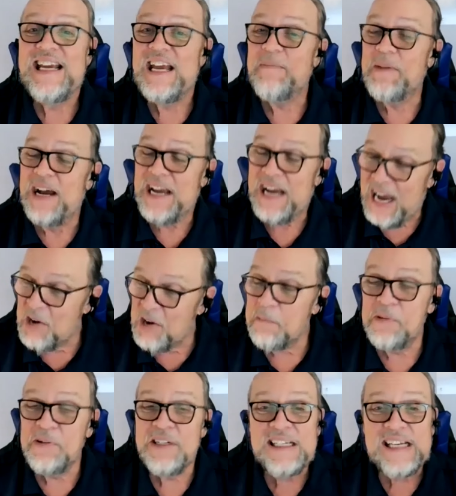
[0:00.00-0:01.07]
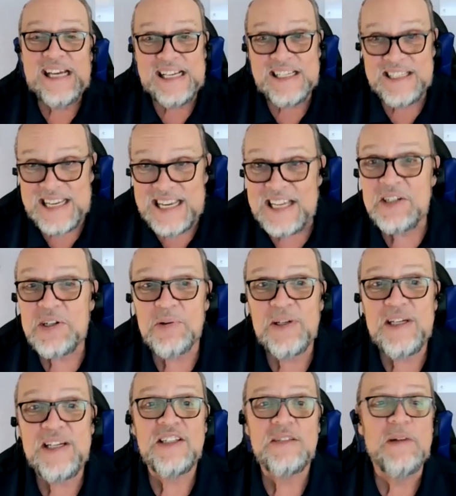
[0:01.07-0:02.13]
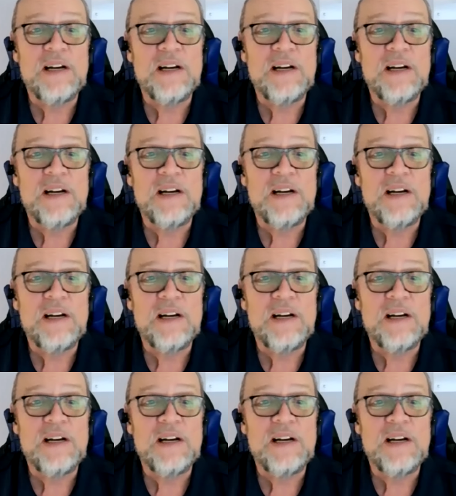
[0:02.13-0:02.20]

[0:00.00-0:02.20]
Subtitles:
and my output has increased.